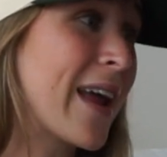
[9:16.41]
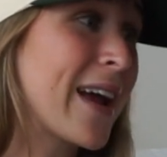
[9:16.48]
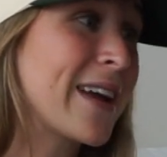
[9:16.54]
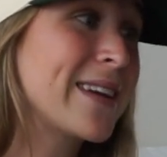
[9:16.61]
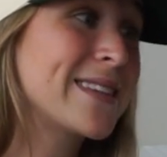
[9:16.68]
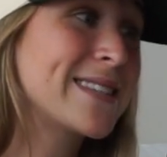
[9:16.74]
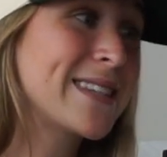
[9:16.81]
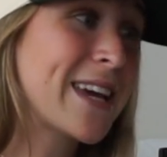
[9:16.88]
And
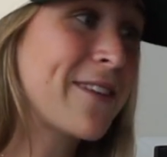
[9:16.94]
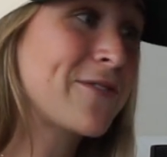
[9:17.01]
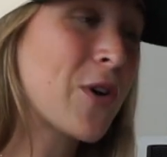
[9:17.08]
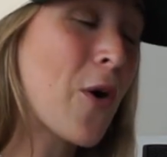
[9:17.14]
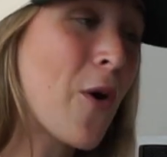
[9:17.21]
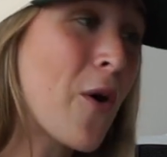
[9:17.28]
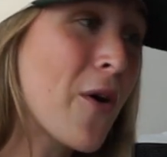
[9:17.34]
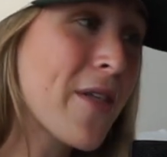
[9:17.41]
I
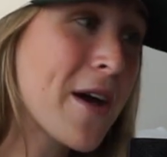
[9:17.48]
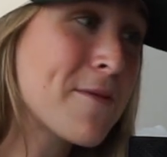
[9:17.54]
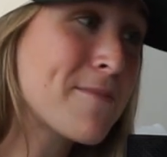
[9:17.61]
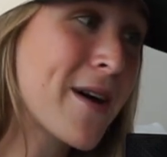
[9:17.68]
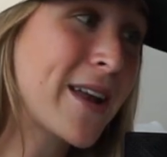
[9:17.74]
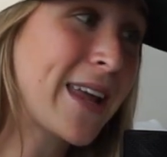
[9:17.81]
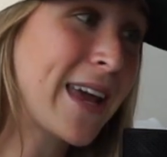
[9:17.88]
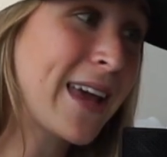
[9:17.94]
saved all
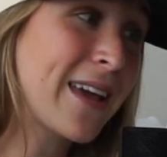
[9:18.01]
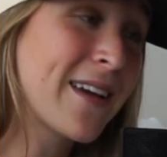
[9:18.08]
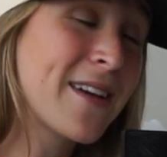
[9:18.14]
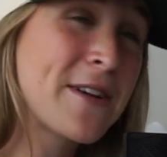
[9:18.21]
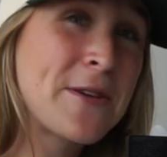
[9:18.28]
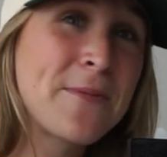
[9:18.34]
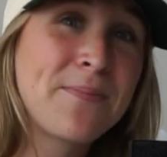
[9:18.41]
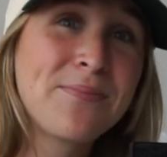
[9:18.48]
that money
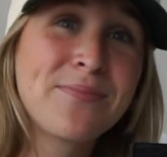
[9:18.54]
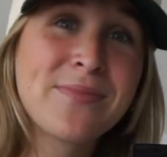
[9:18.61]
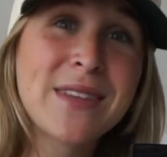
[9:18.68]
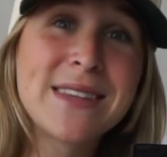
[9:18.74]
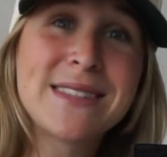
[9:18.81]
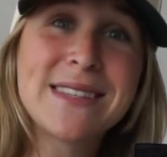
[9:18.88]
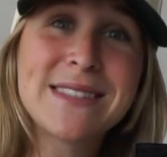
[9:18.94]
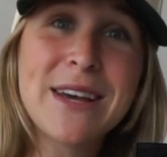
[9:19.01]

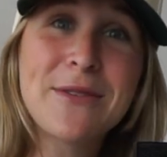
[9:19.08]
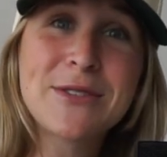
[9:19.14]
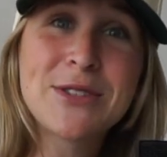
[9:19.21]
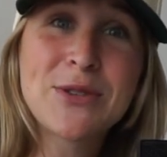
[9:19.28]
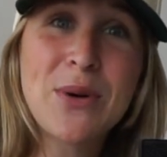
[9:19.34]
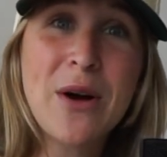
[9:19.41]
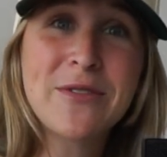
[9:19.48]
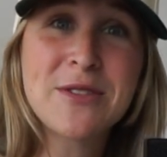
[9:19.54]
since I
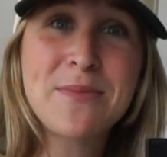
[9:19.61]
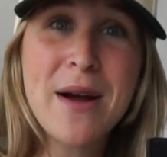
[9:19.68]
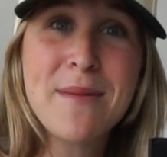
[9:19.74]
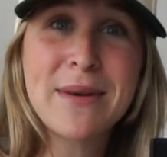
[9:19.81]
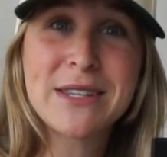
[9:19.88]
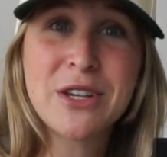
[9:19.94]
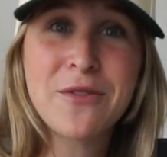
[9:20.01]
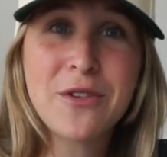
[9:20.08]
was 12 to
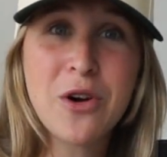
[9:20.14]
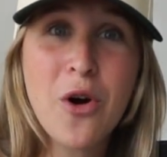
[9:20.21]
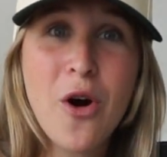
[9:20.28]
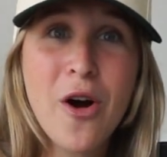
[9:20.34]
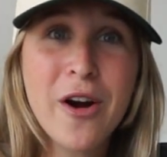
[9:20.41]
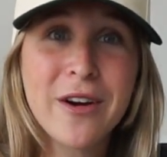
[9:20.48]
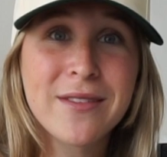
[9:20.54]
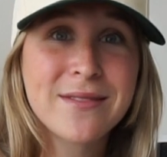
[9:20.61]
buy myself a
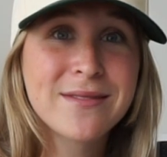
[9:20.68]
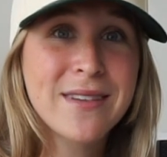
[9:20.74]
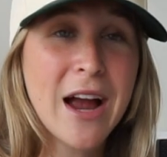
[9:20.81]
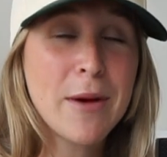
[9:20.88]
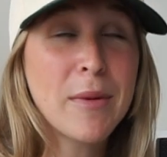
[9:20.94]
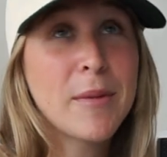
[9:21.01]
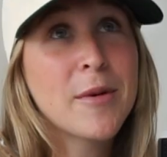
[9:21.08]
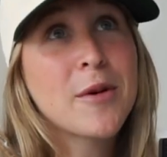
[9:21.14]
car.
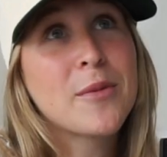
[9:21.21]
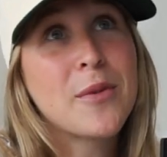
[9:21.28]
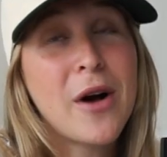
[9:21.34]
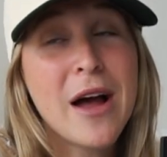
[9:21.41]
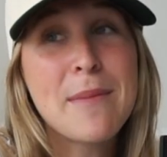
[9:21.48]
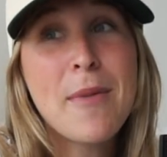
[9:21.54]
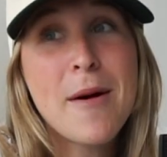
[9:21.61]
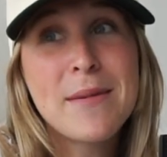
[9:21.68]
I remember,
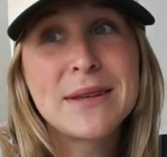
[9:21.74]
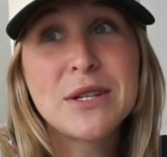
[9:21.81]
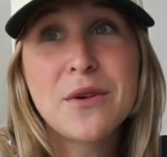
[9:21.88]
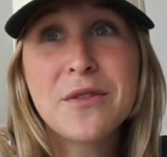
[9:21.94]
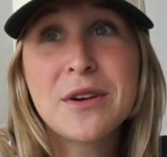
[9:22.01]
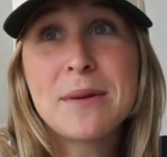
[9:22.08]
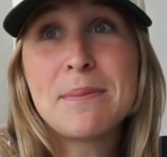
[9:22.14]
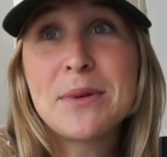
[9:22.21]
well, I bought
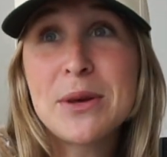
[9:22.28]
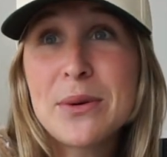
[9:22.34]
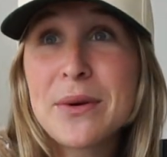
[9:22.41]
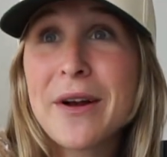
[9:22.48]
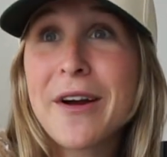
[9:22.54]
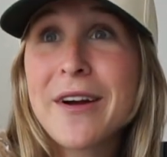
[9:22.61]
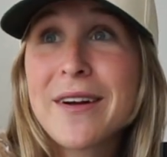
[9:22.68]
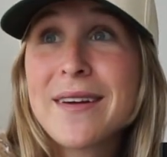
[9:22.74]
myself a
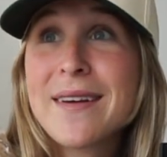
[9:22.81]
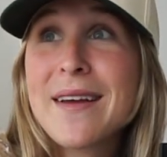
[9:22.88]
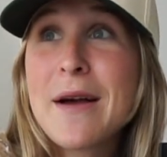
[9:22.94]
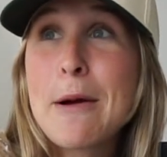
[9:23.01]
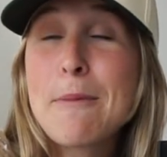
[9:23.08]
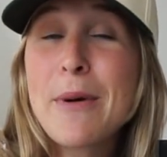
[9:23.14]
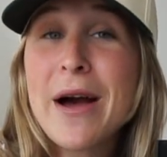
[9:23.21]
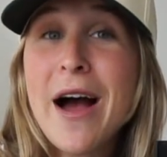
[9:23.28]
computer,
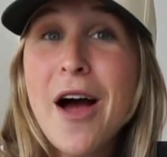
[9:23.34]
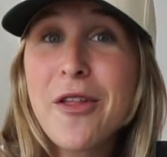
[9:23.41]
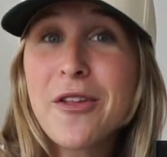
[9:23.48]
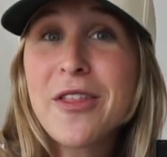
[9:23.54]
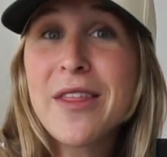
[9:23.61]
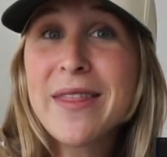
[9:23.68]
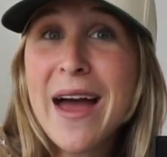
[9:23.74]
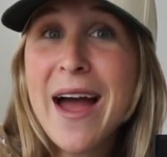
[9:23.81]
but
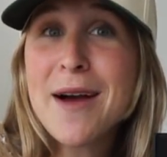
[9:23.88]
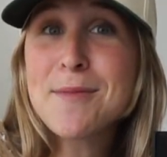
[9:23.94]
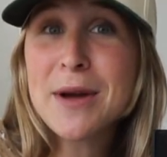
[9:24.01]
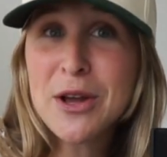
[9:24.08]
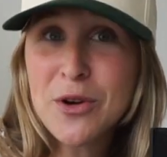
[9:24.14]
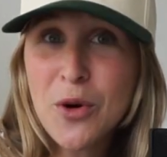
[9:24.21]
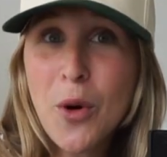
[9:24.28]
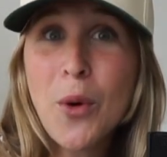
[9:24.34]
other than
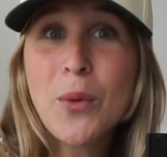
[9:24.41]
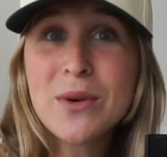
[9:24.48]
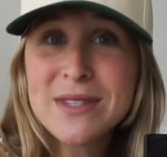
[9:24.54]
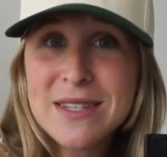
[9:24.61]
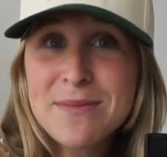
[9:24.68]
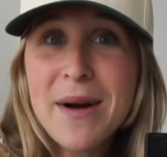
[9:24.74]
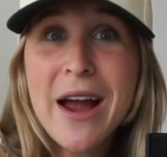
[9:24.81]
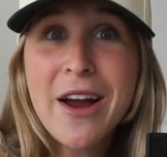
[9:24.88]
that, my goal
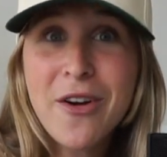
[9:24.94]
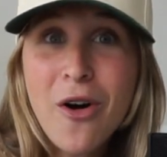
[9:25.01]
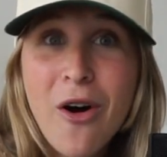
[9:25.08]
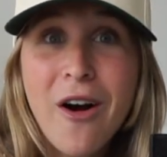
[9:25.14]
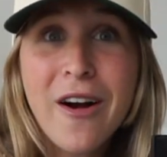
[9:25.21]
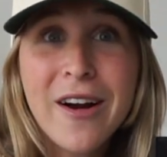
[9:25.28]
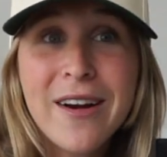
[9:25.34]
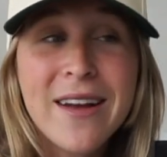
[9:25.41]
was to buy a
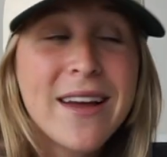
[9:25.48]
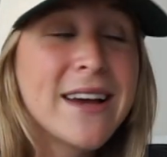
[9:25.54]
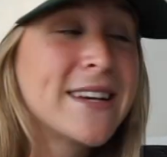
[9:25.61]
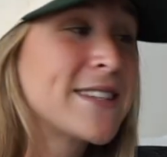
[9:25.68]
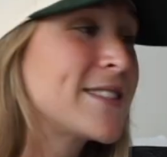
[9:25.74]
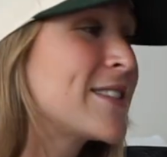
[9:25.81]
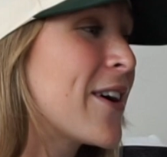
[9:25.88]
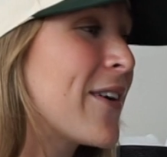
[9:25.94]
car.
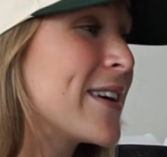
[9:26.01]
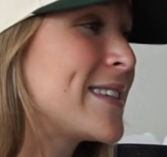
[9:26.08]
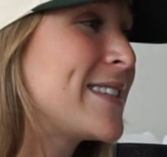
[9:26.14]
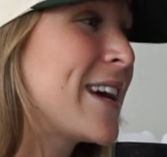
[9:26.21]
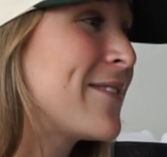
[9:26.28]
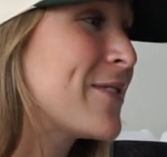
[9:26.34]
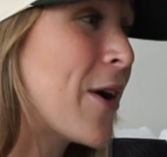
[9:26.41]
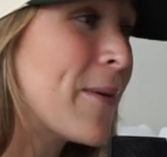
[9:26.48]
So I
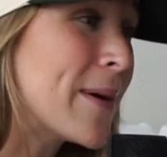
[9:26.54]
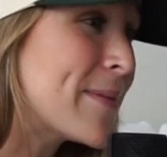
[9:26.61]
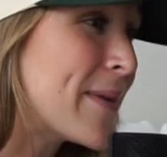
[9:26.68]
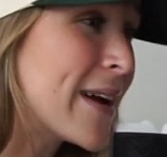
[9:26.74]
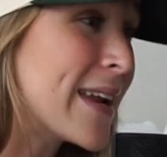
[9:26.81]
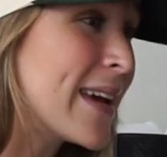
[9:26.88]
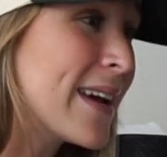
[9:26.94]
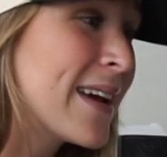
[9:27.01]
saved all
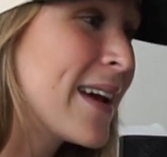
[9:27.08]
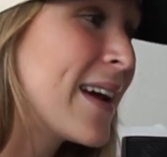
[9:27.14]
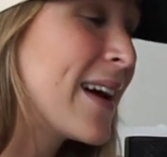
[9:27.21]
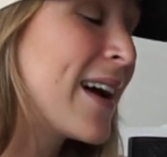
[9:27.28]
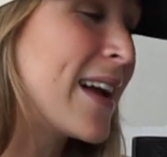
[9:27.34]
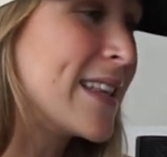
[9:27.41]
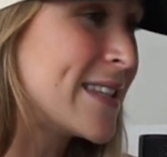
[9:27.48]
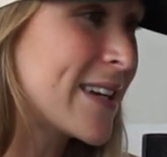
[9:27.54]
my money
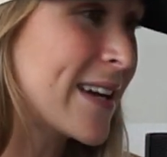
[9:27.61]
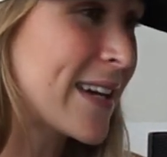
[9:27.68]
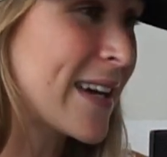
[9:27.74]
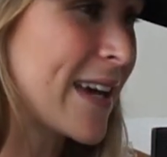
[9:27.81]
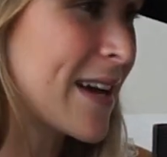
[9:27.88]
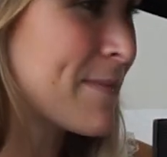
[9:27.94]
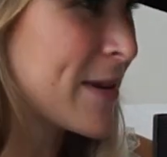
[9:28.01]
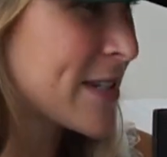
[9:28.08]
until I
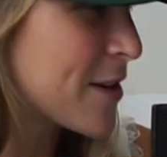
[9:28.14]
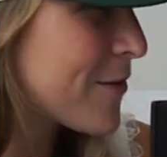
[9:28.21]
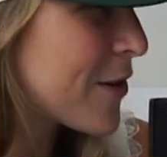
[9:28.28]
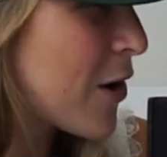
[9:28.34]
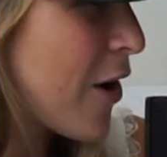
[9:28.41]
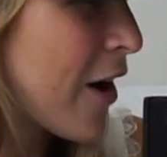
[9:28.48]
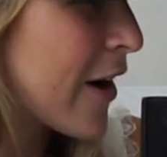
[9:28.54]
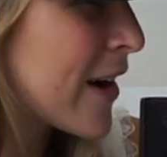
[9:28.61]
could get
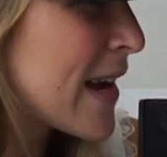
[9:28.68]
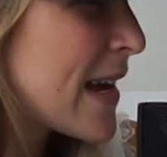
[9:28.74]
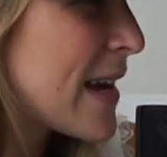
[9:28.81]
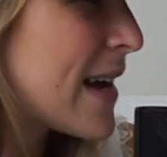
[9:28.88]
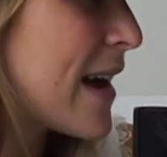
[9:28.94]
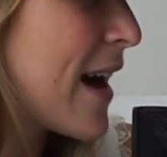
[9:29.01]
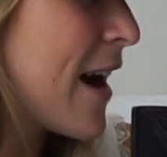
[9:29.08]
myself a car.